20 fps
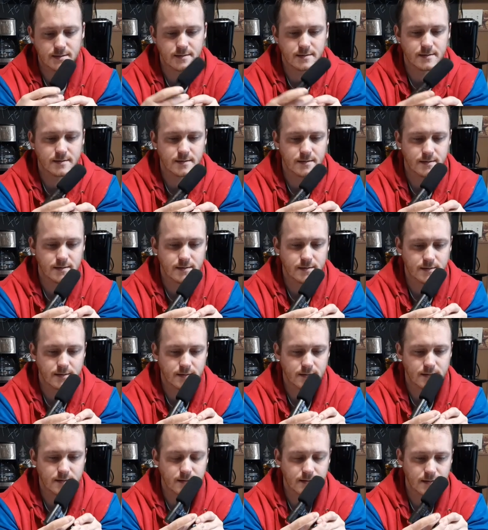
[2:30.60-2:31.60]

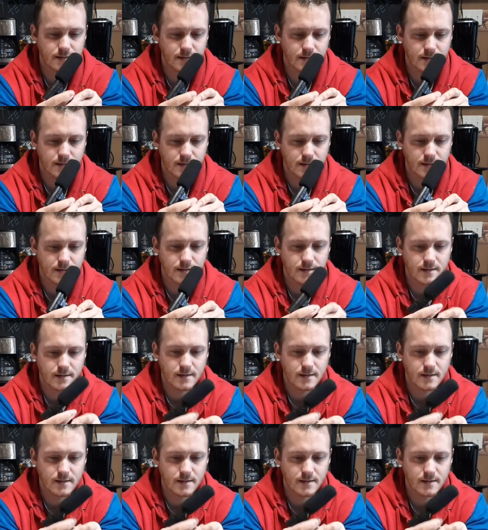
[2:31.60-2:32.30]
[no speech]